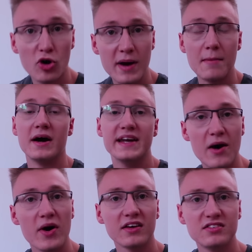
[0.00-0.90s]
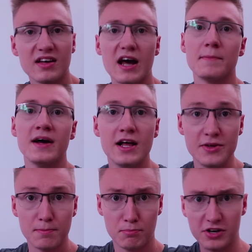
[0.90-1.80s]
more about my networking setup,
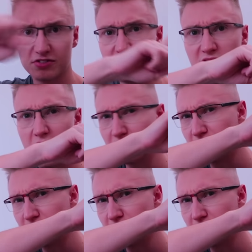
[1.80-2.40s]
press on the card in